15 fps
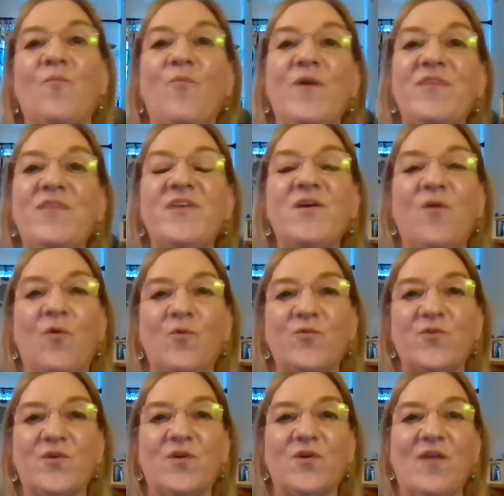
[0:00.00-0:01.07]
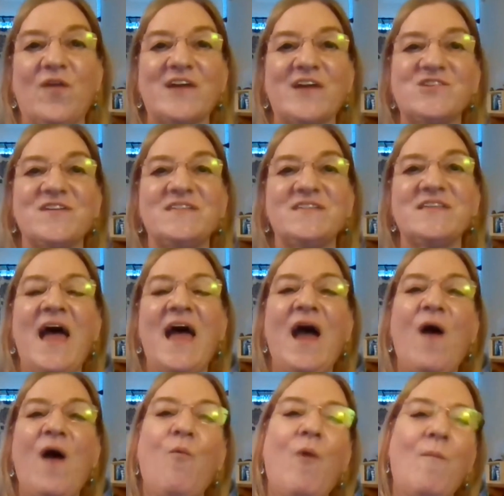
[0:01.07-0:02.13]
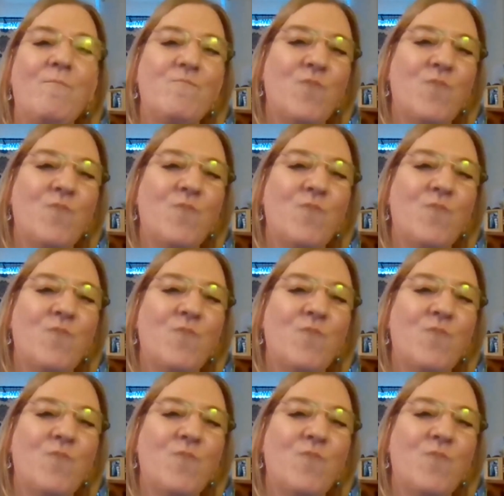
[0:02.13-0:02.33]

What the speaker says: With the older collections, what